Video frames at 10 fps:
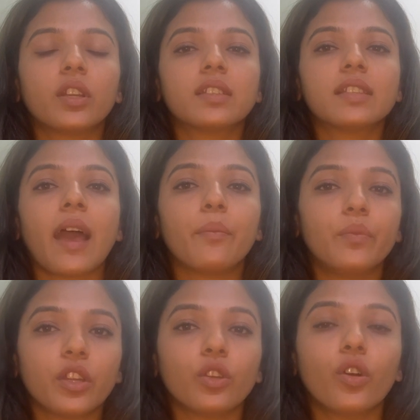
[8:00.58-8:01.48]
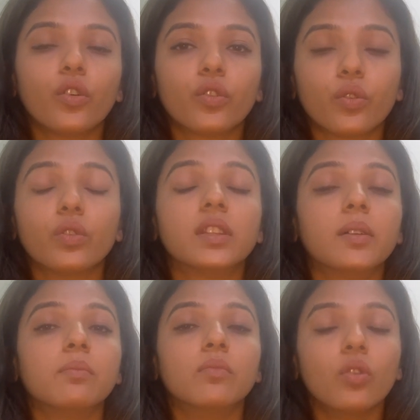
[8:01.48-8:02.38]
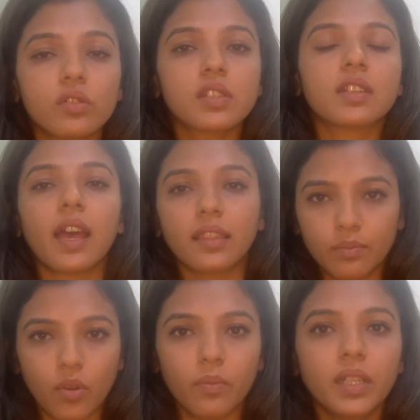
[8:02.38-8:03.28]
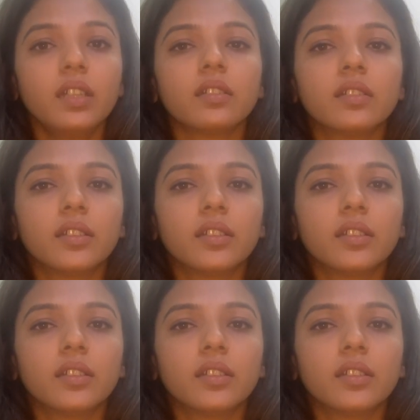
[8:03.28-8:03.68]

is hampering your growth the most at the moment.